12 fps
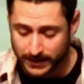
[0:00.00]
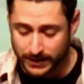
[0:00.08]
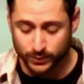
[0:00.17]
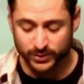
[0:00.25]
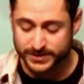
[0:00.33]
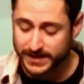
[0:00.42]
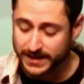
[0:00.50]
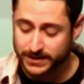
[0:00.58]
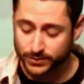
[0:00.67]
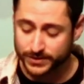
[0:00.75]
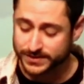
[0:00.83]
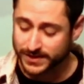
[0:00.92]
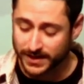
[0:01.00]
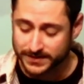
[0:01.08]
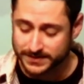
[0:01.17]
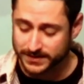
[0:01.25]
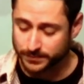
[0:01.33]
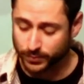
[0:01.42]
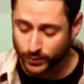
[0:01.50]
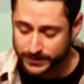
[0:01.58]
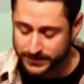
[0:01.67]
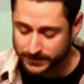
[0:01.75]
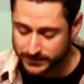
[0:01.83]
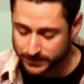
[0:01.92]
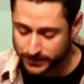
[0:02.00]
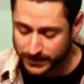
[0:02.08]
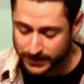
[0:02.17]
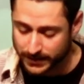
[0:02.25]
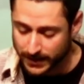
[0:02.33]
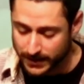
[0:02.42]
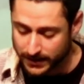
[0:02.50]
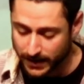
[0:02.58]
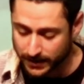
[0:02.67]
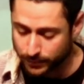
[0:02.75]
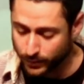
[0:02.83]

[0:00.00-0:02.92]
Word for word: He will take your sons and appoint them to be uh,